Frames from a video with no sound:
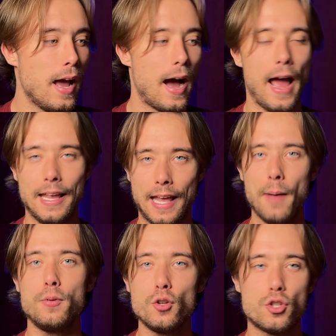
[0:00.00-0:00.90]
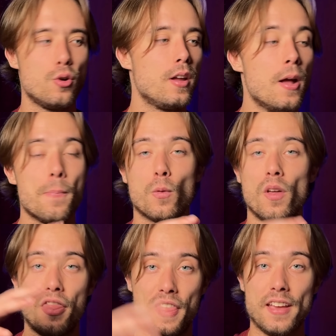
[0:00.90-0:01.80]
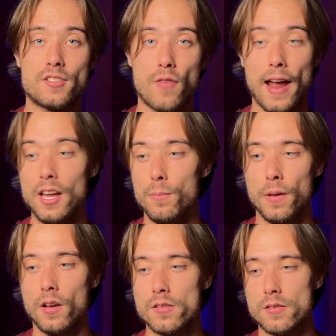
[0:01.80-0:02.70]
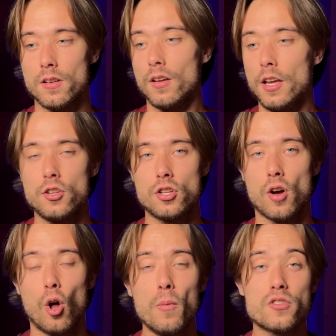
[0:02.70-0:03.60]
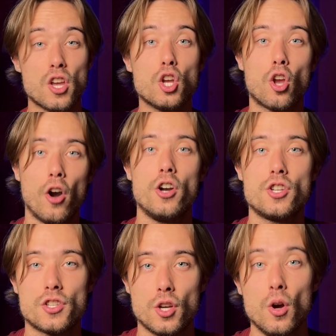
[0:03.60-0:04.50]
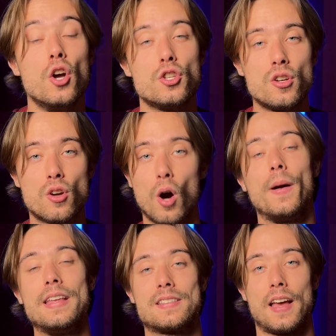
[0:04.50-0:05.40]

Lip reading: I kept on doing with this racket because it almost encourages you to go inside